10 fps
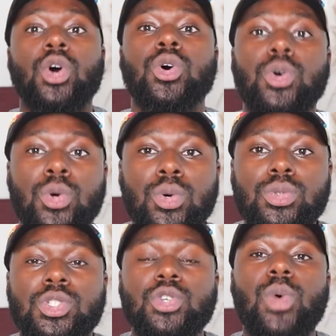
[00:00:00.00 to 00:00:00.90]

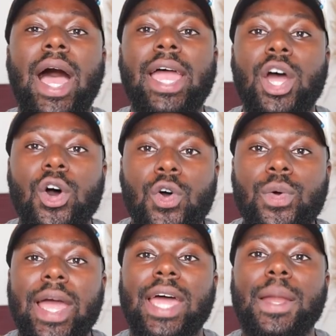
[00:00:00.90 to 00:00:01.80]
who do I
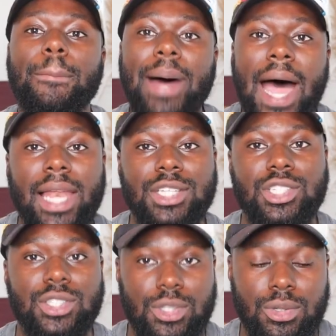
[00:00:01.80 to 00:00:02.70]
owe an
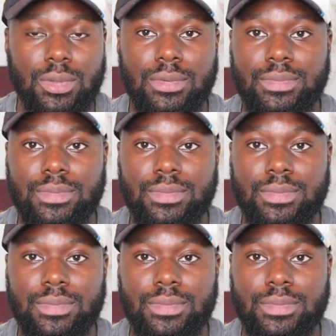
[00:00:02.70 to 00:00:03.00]
apology to?